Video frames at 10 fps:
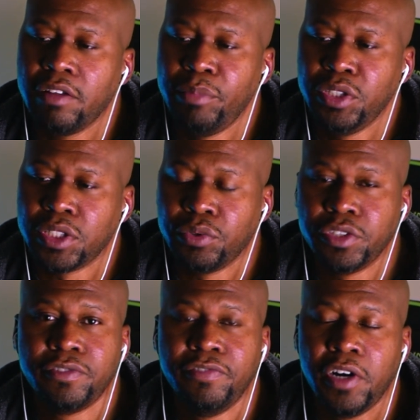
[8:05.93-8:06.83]
of music
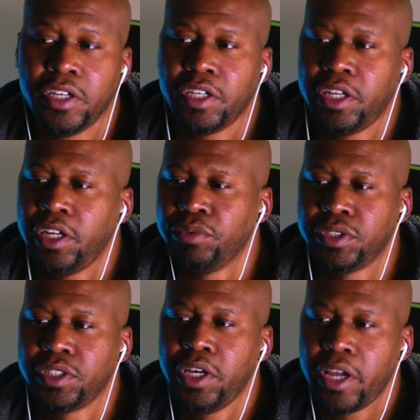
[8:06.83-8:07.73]
was fun and it
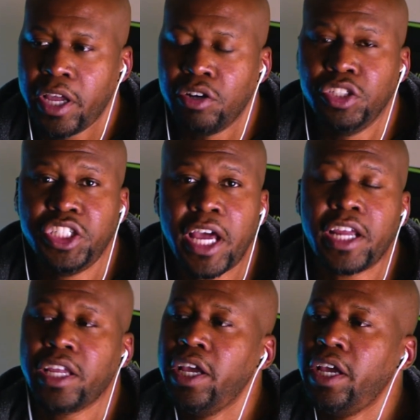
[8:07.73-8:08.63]
was energetic.